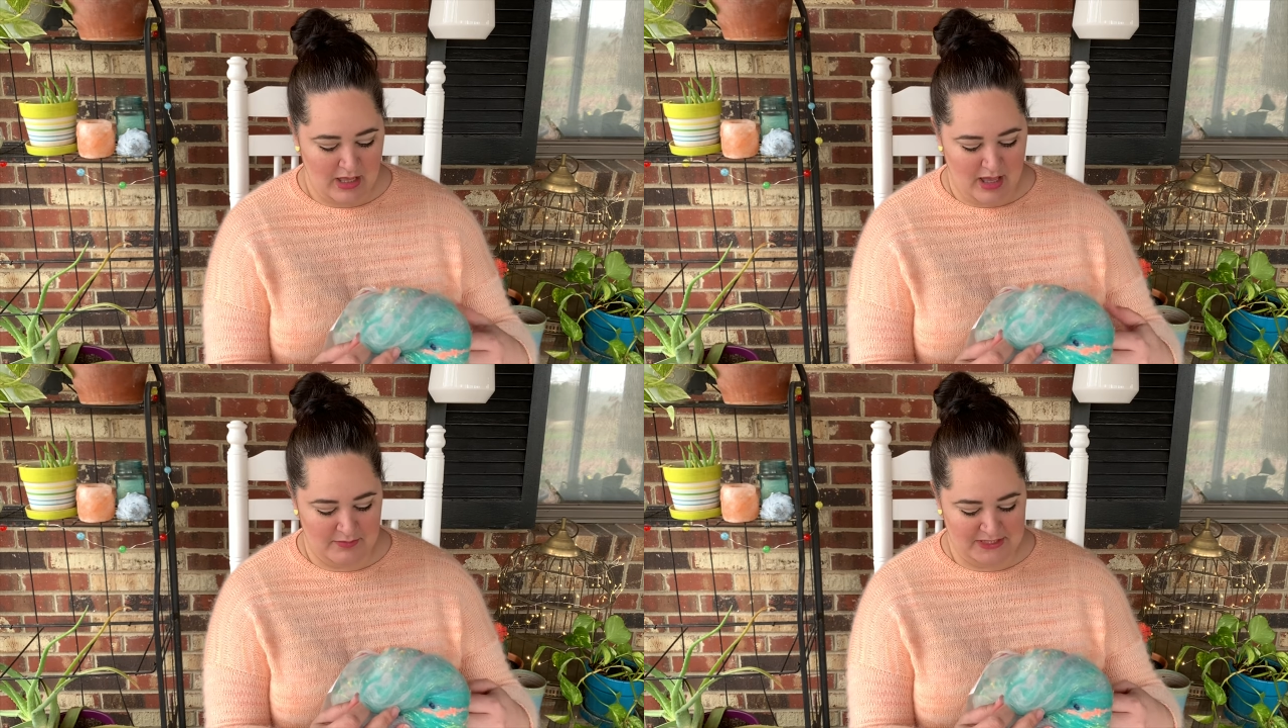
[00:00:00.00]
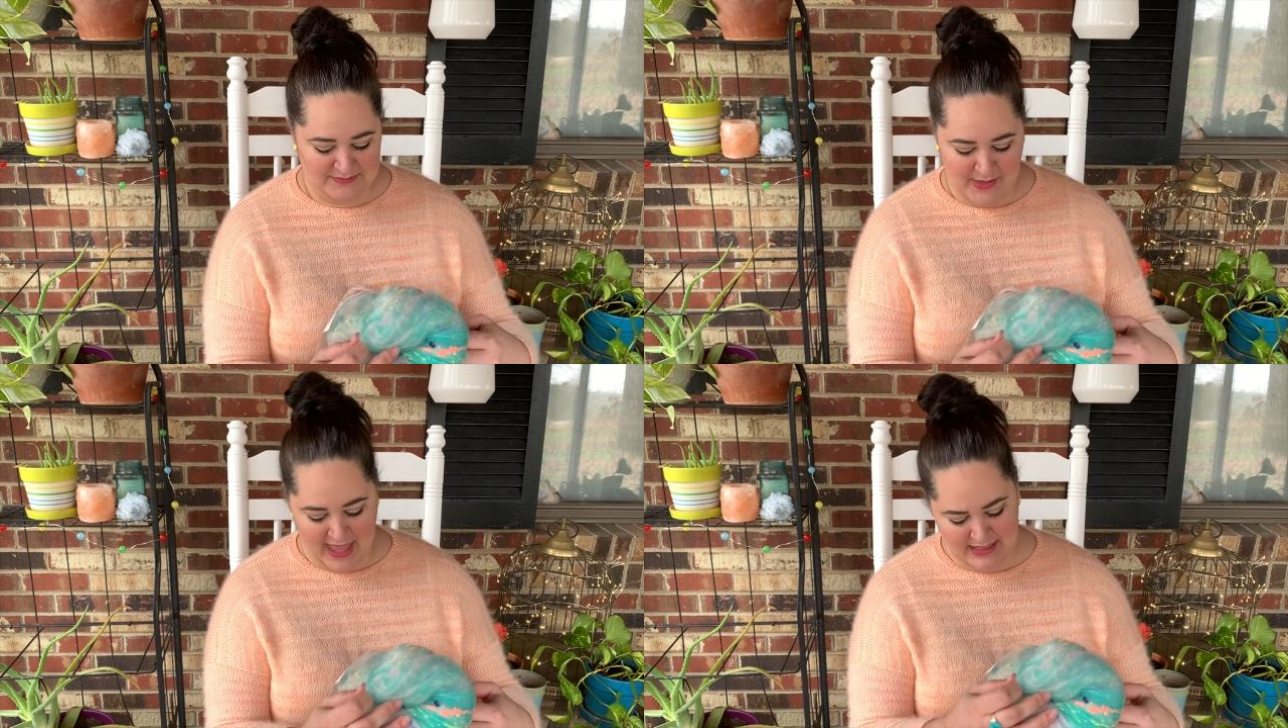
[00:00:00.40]
Um, this
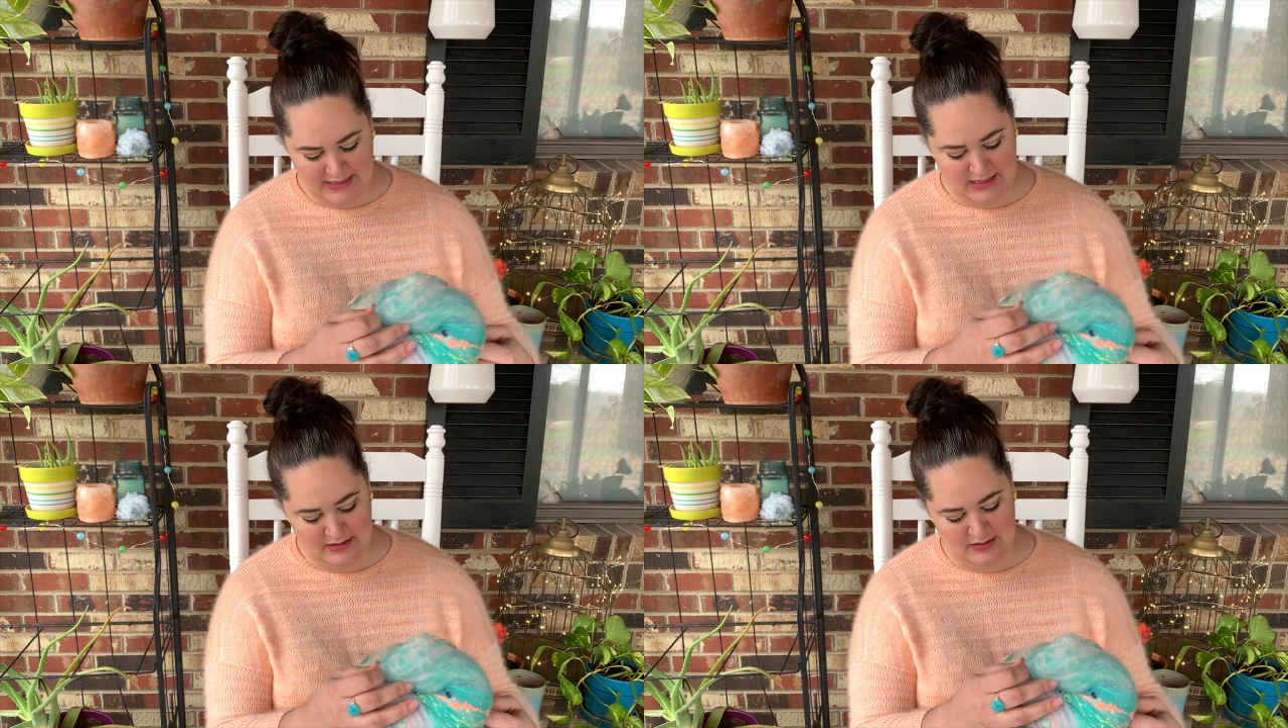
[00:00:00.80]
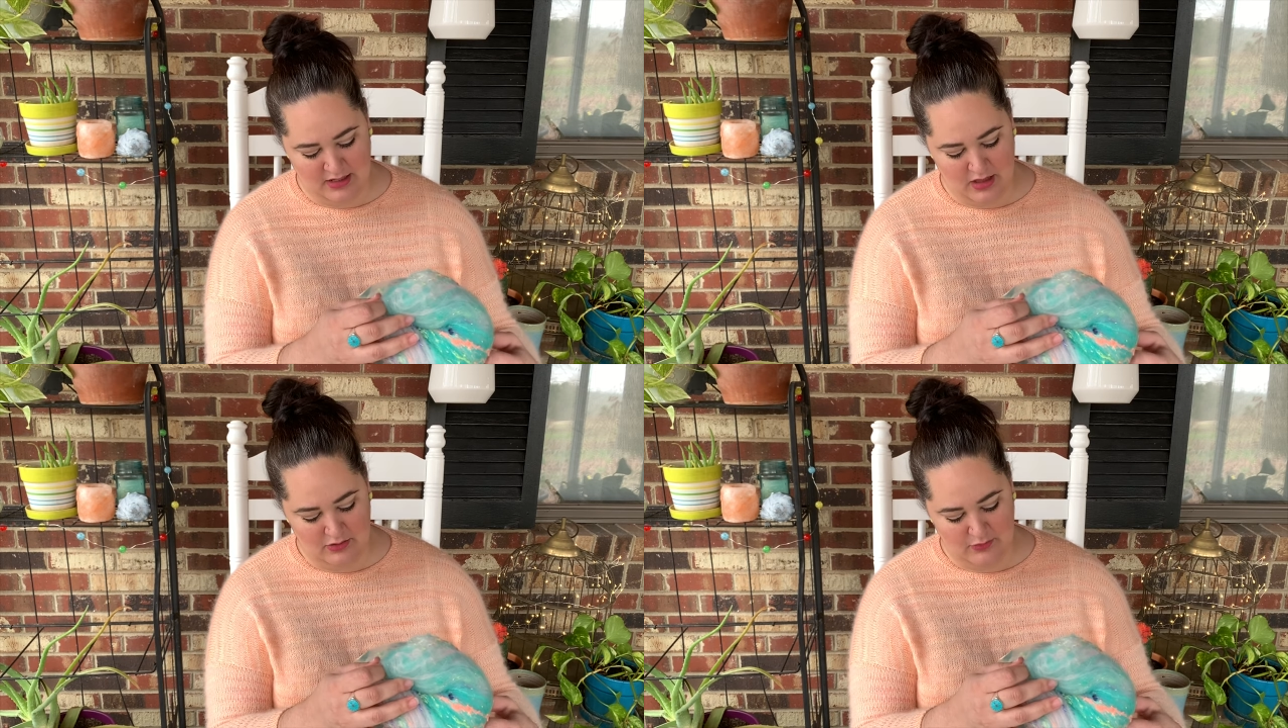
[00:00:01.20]
bat, the
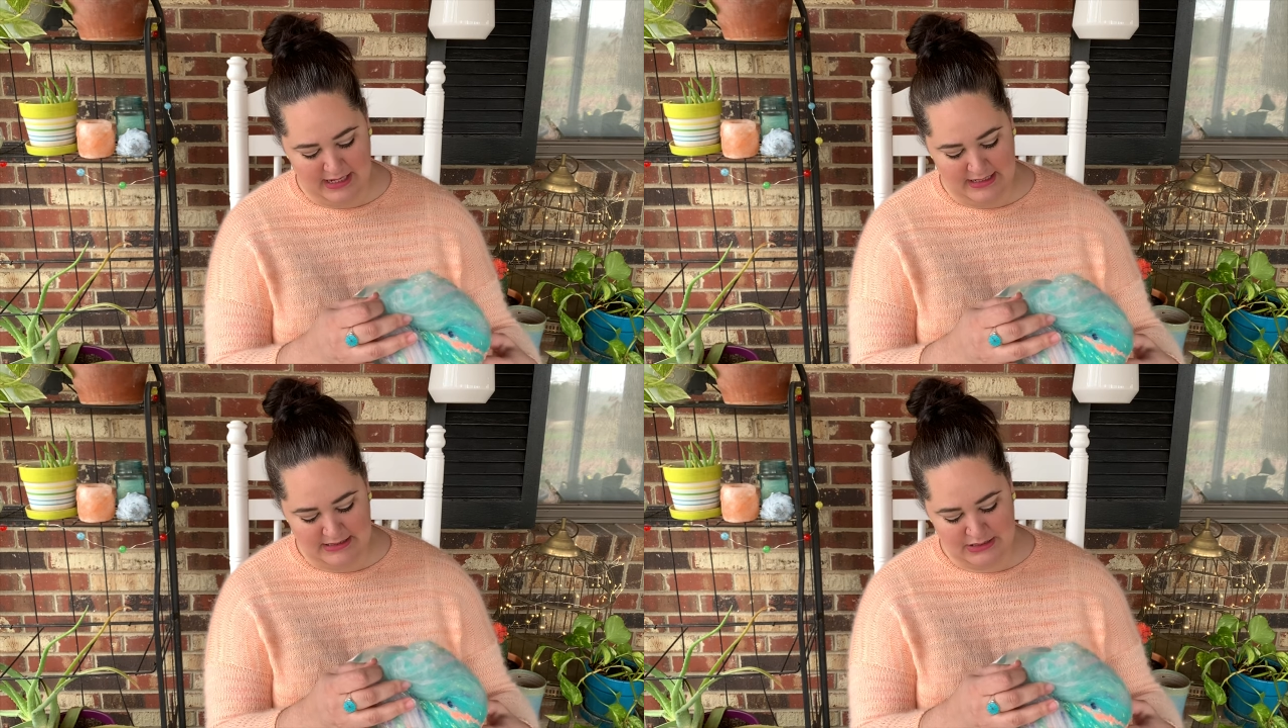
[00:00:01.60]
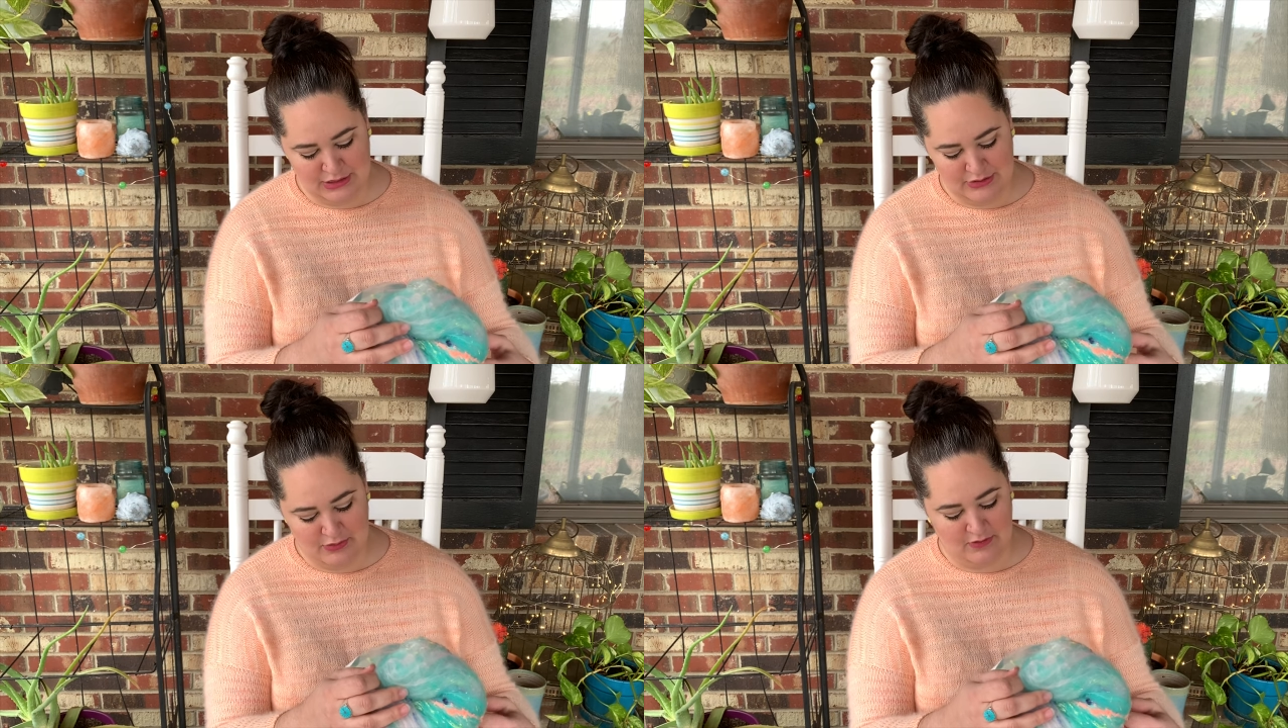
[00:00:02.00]
colorway is
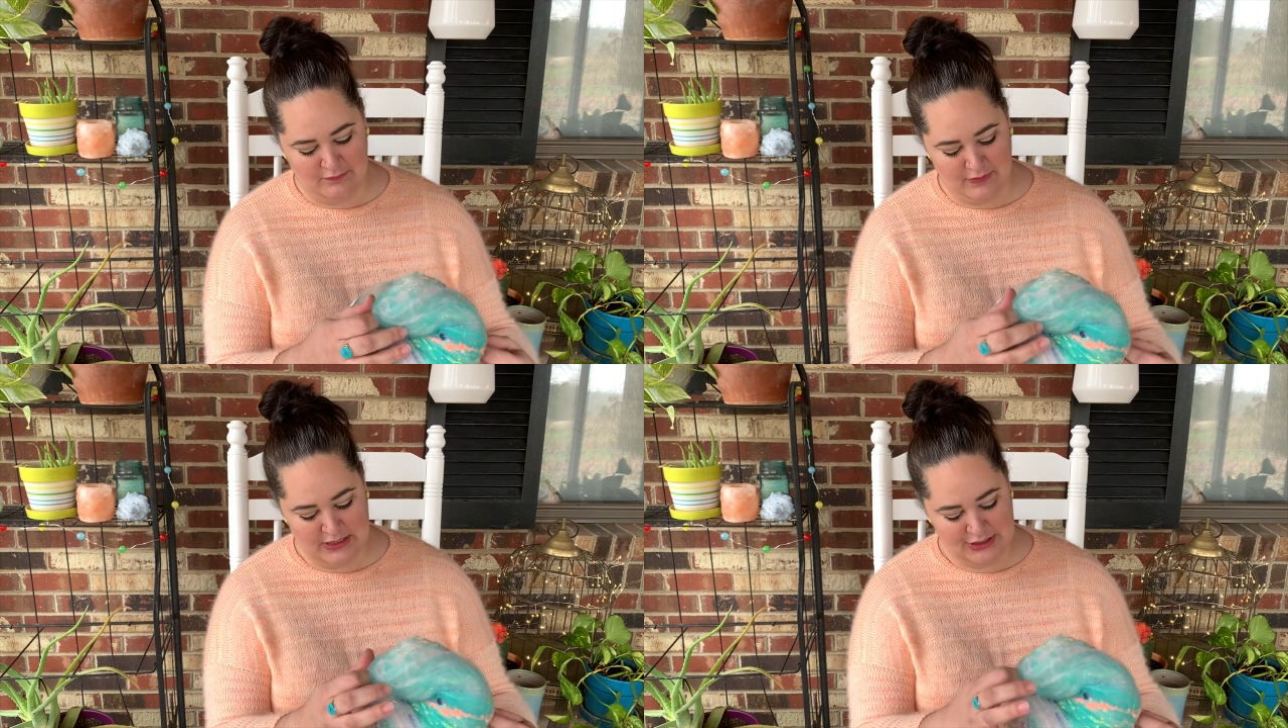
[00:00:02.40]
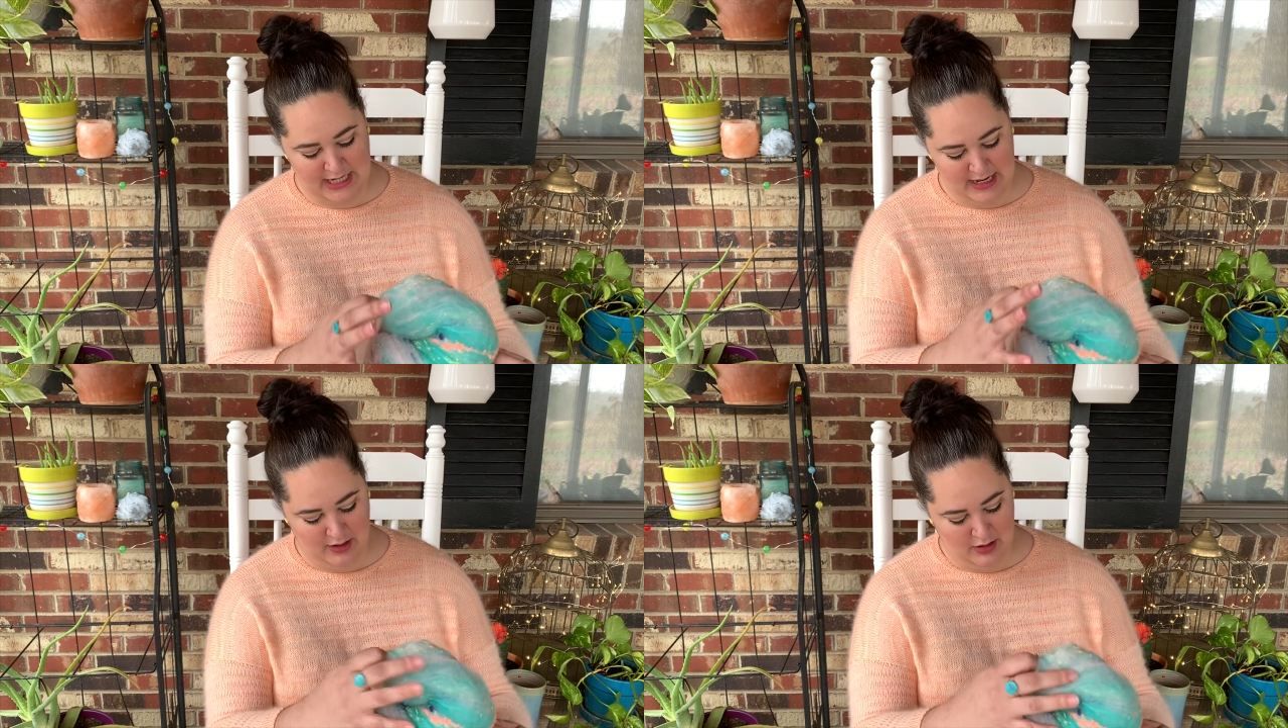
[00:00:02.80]
You Are Fresh
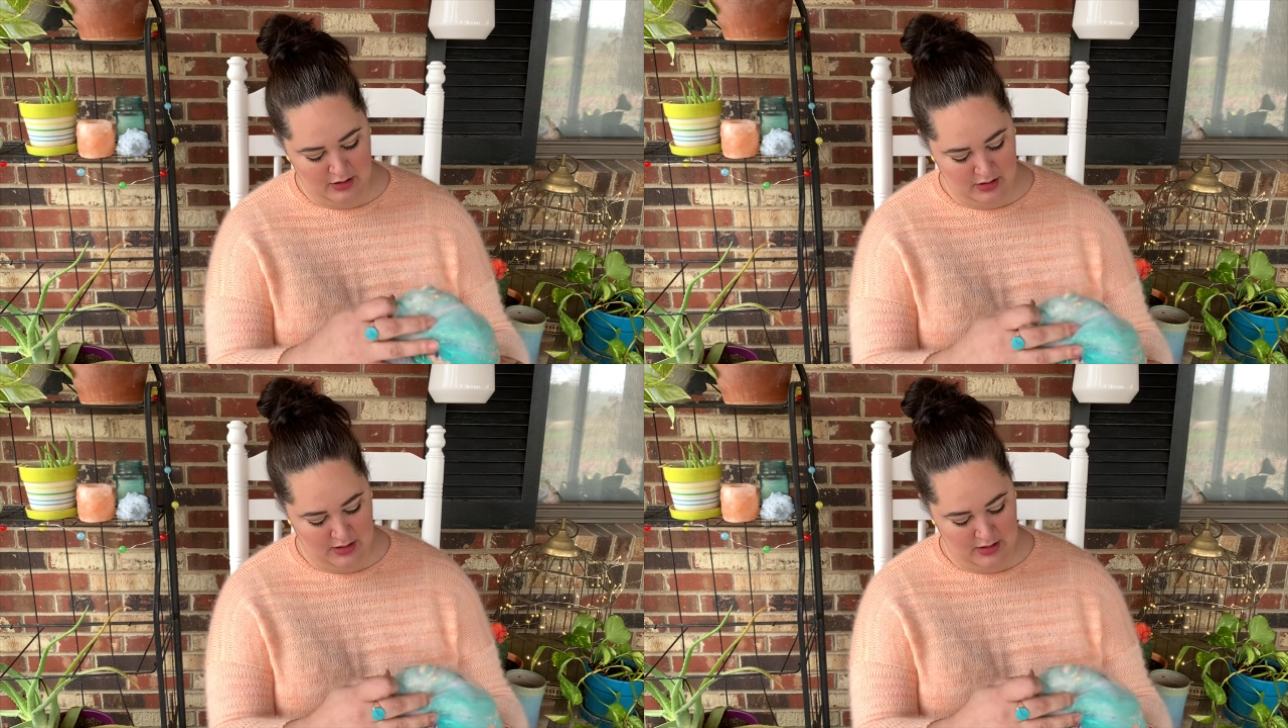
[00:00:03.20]
Air,